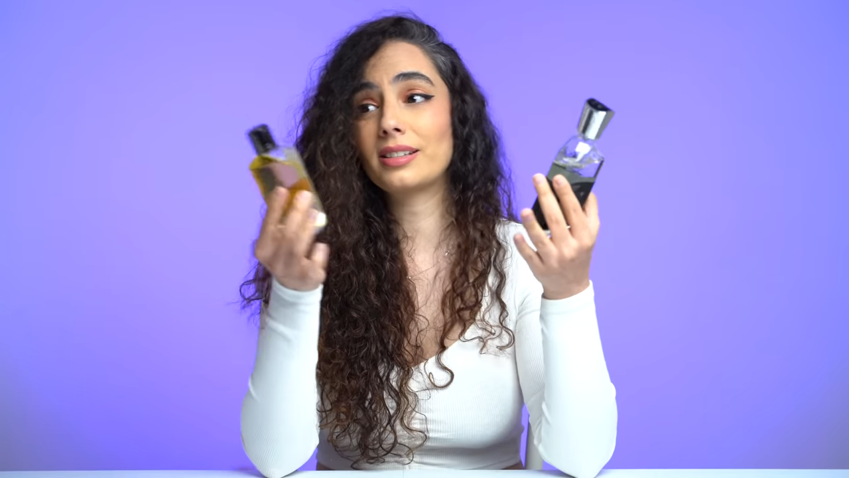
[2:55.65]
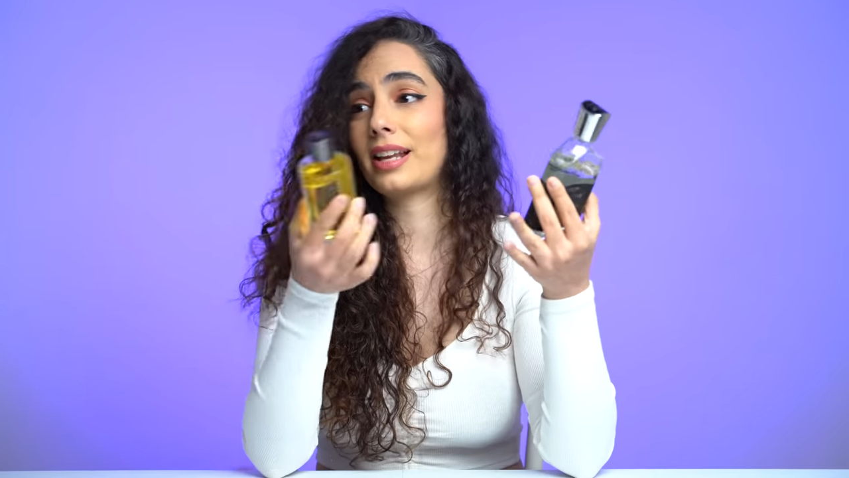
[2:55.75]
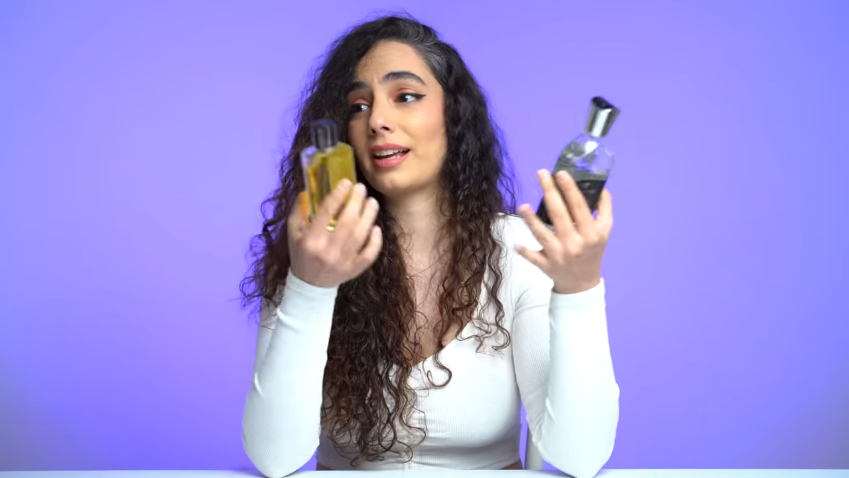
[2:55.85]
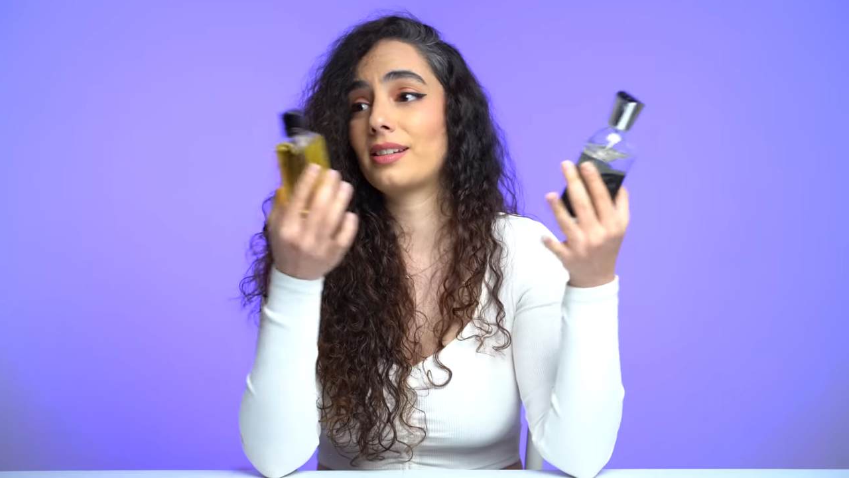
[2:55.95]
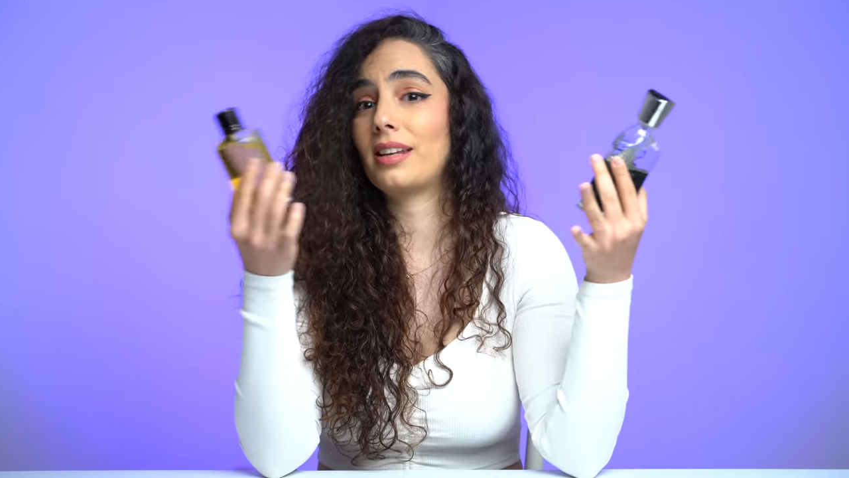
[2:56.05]
is
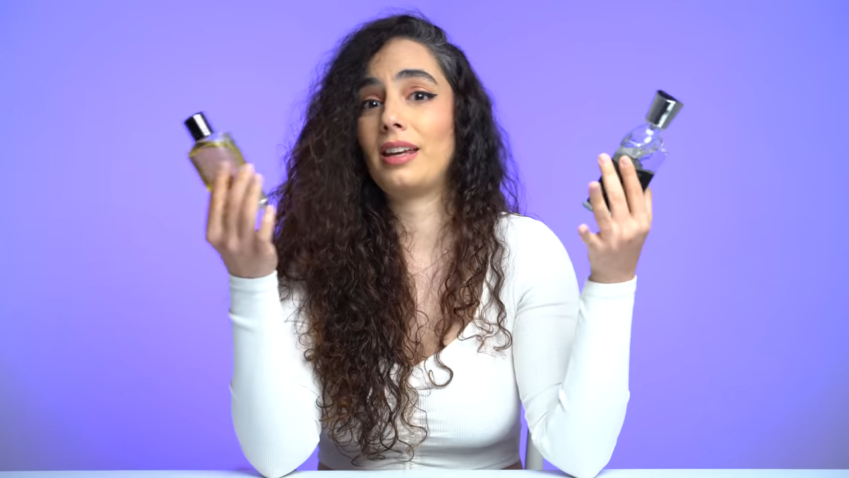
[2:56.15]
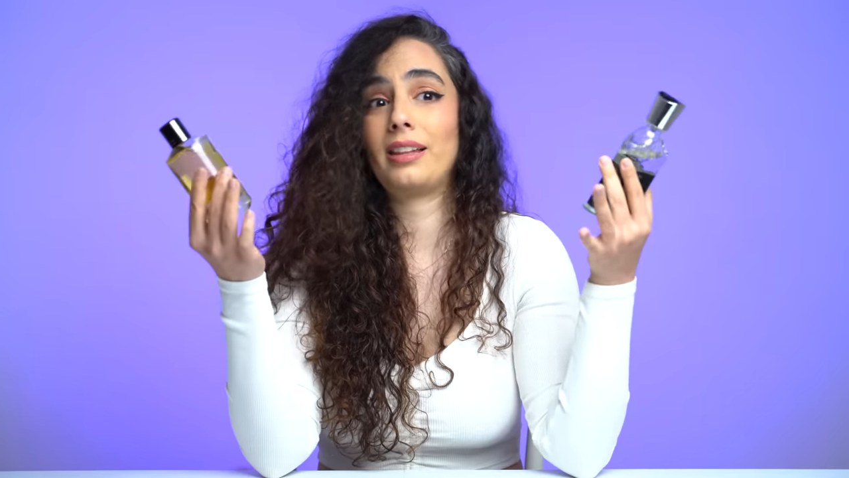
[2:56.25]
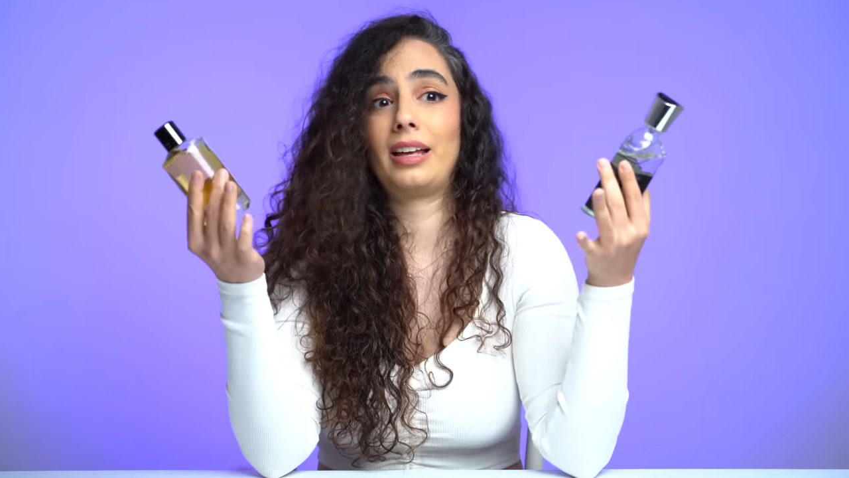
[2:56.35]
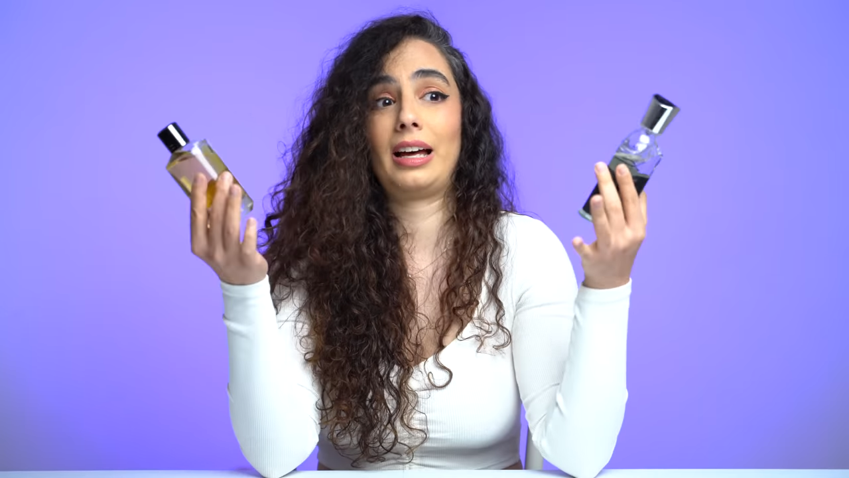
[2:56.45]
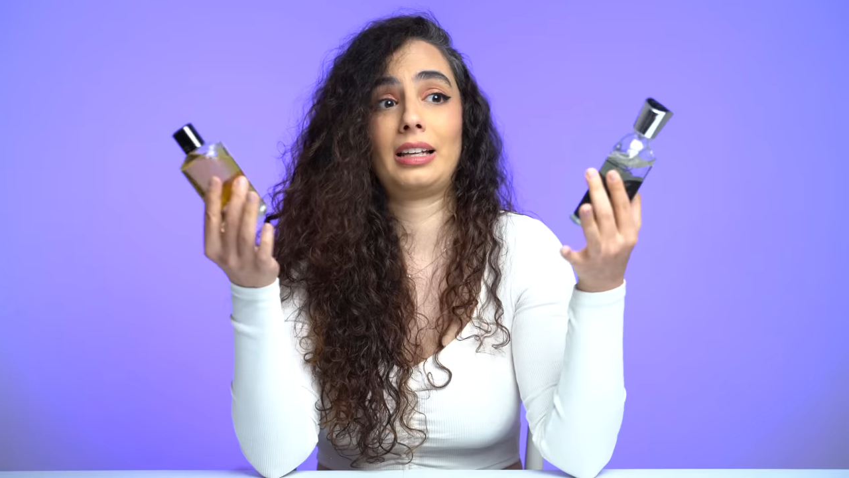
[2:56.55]
like
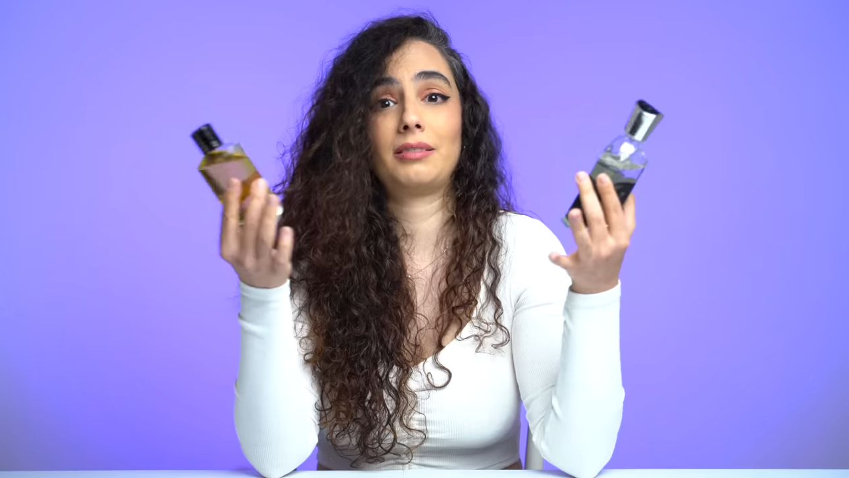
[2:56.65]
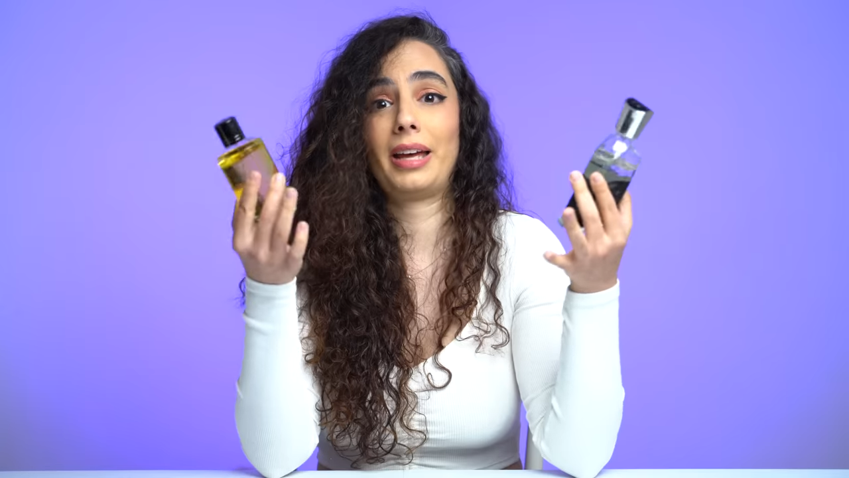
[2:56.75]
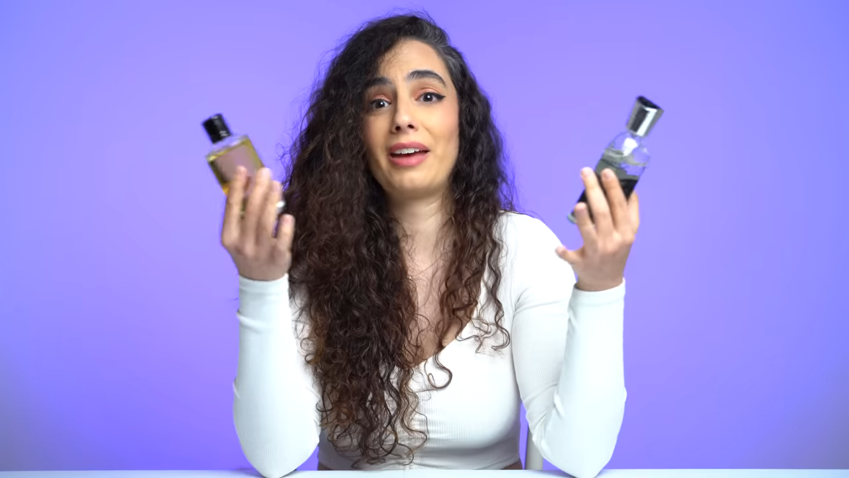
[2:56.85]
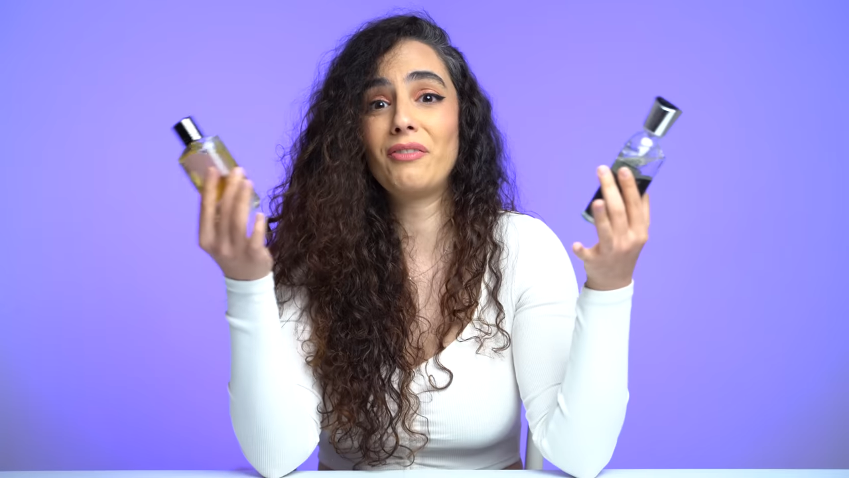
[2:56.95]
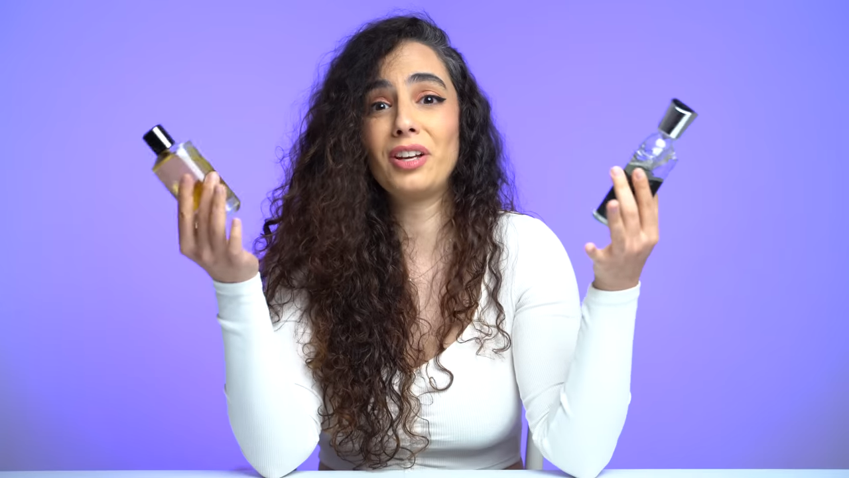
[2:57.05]
saying that
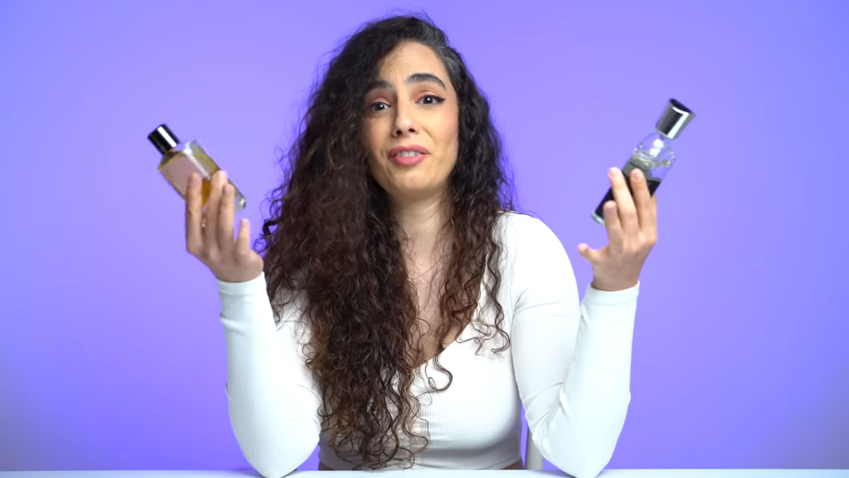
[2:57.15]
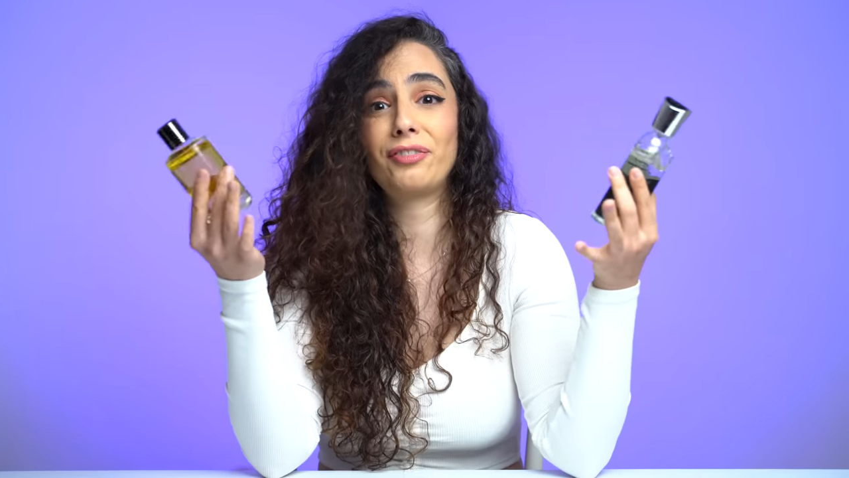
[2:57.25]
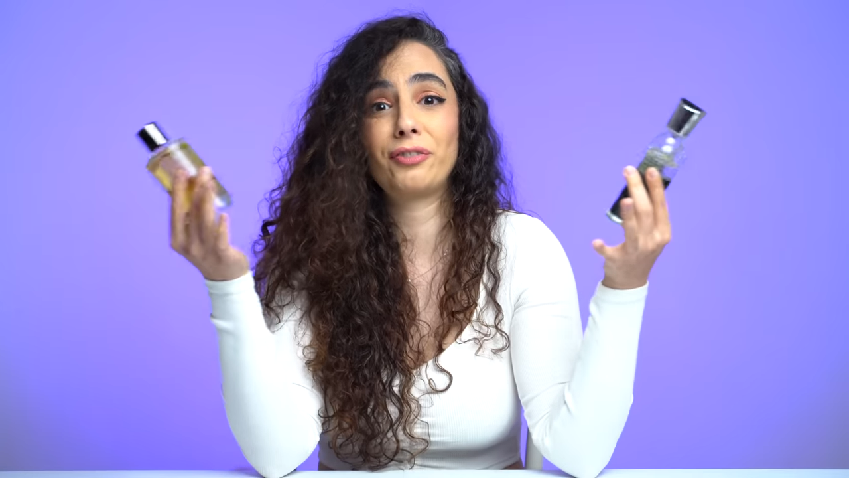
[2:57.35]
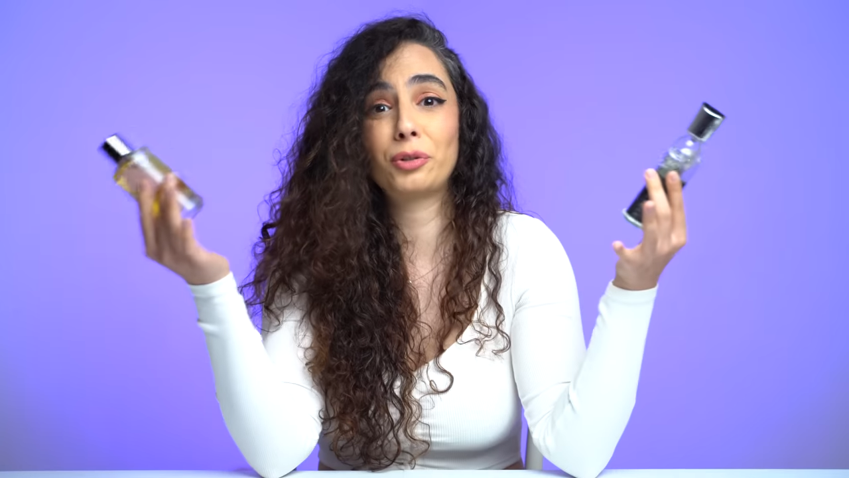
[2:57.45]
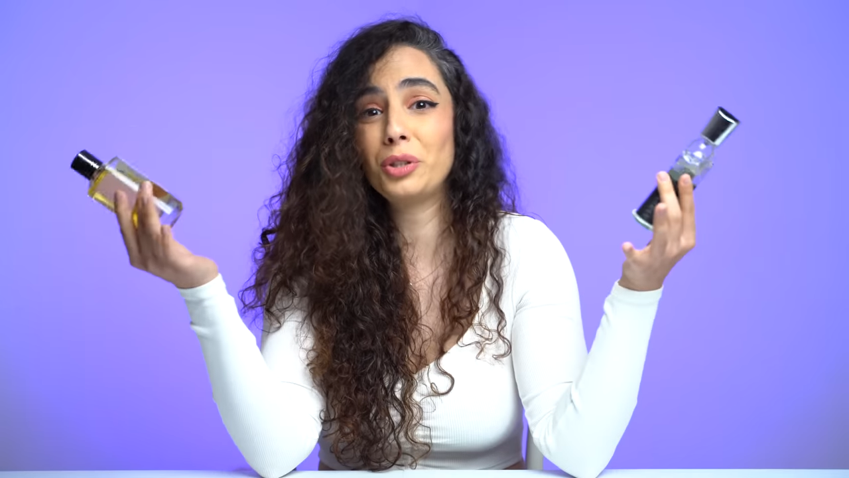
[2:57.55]
every
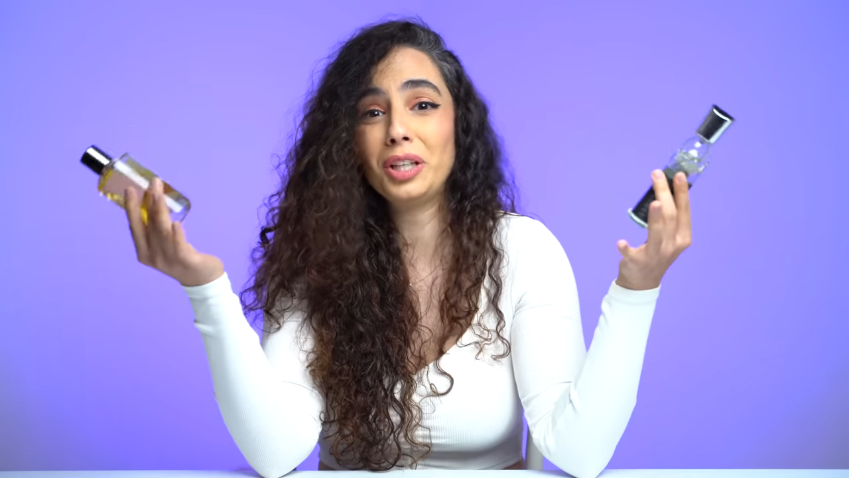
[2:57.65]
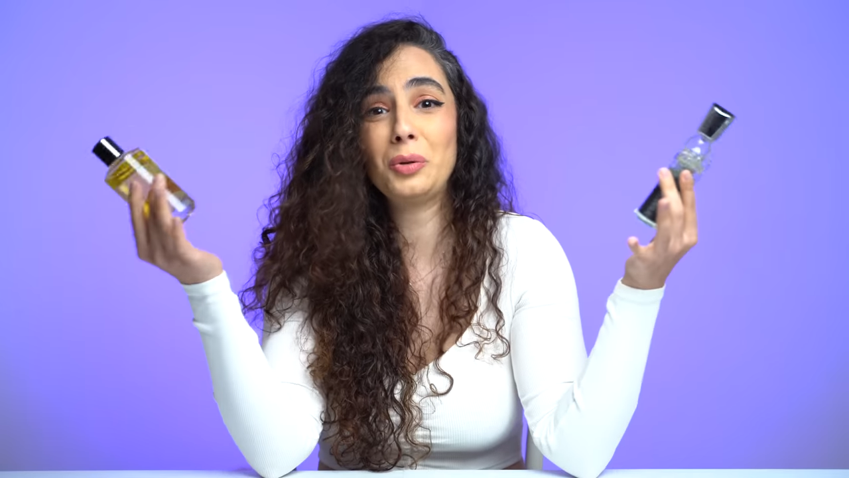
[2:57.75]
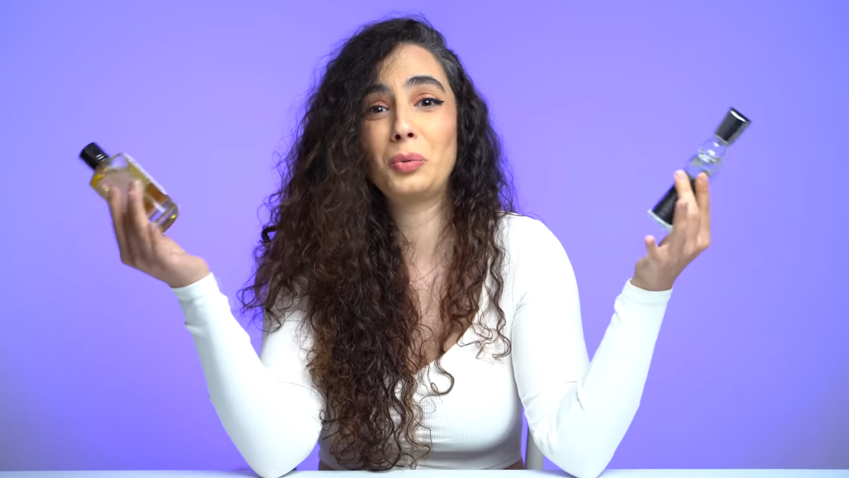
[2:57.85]
fruity,